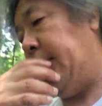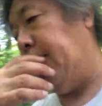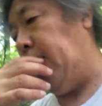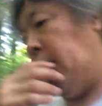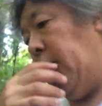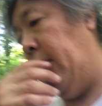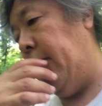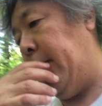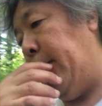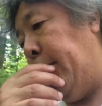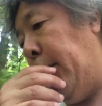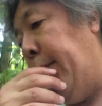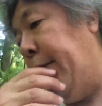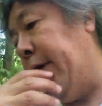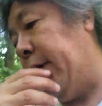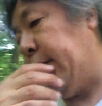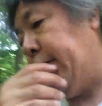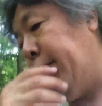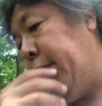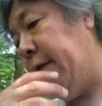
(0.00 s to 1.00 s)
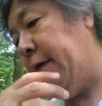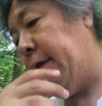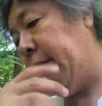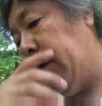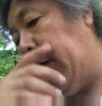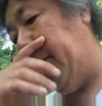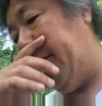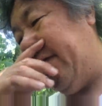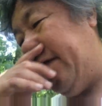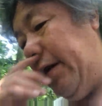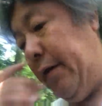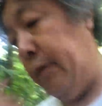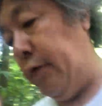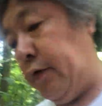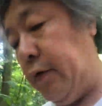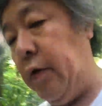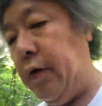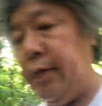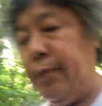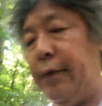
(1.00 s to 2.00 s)
for the public viewing of the
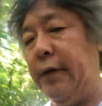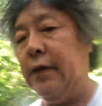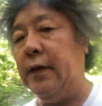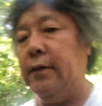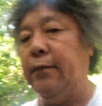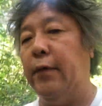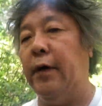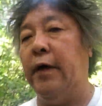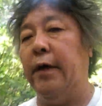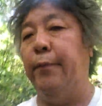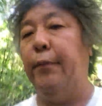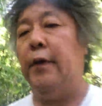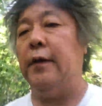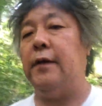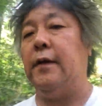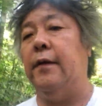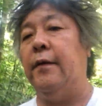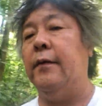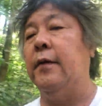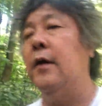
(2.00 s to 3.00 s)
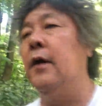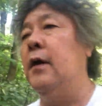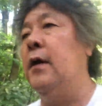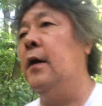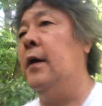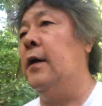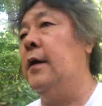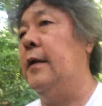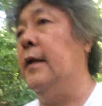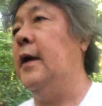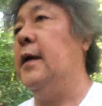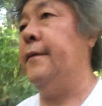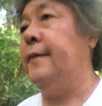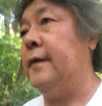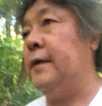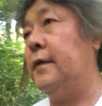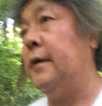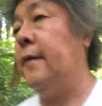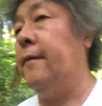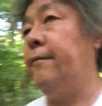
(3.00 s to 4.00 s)
Tokyo Olympics and Paralympics. And there have
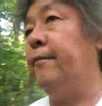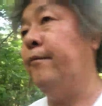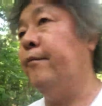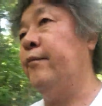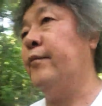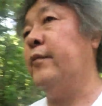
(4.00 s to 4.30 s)
been some,